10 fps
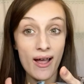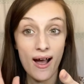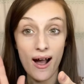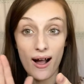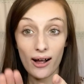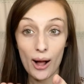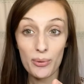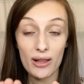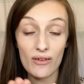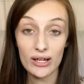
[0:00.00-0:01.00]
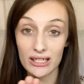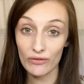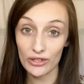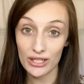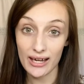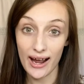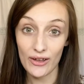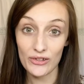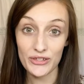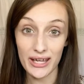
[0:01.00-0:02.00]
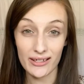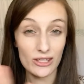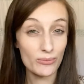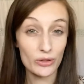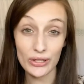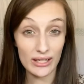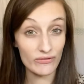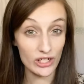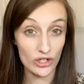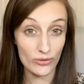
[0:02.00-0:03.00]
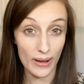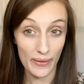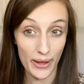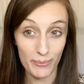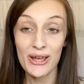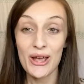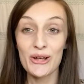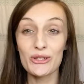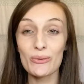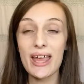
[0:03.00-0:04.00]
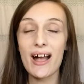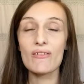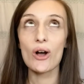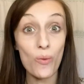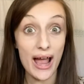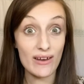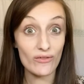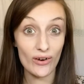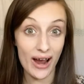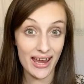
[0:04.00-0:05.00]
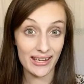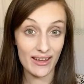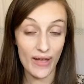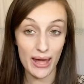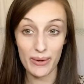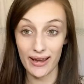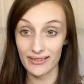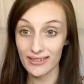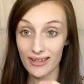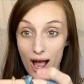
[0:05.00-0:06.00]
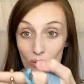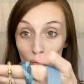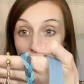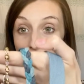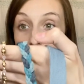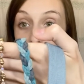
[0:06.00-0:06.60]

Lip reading: a couple of our different styles and some unique features about them. So we have a wide variety of headbands. We have